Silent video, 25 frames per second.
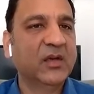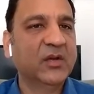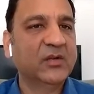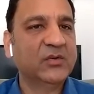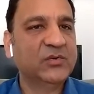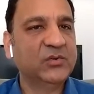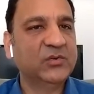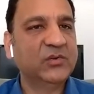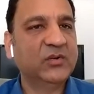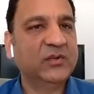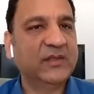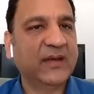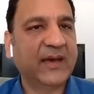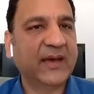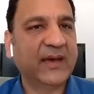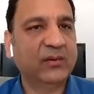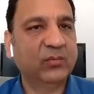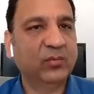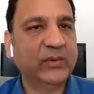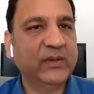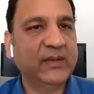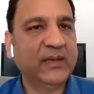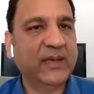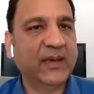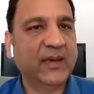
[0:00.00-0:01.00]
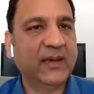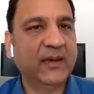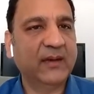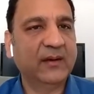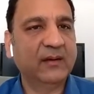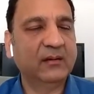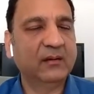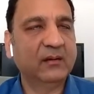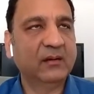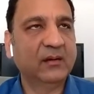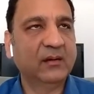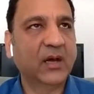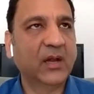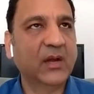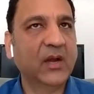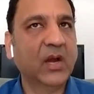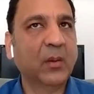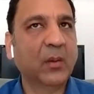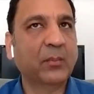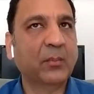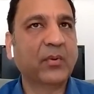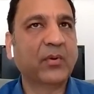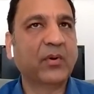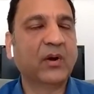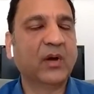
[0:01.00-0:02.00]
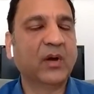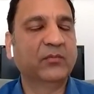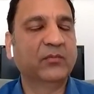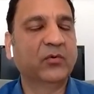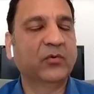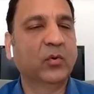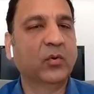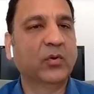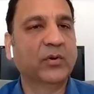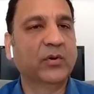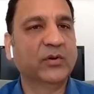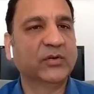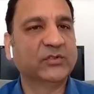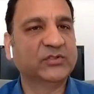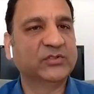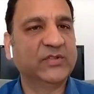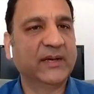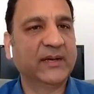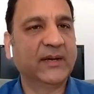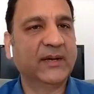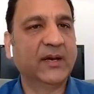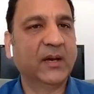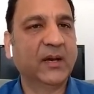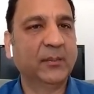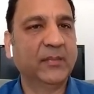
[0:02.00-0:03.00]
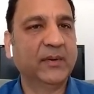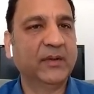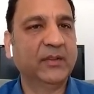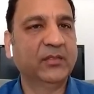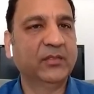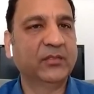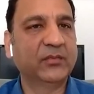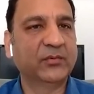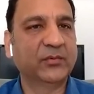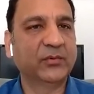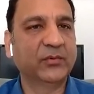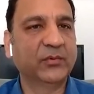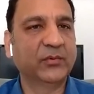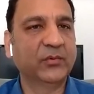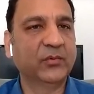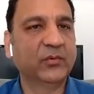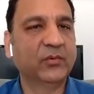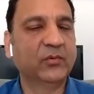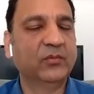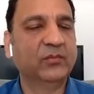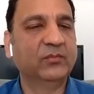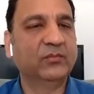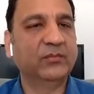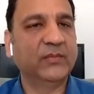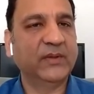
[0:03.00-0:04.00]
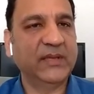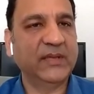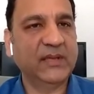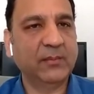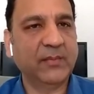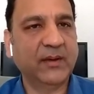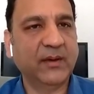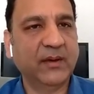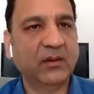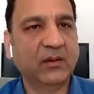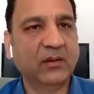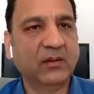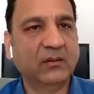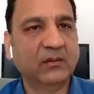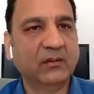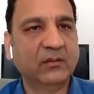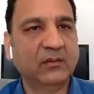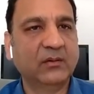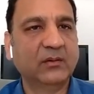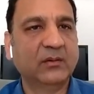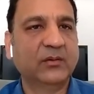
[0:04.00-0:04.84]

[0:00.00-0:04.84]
Due to that, we get a number of orders that come in through email,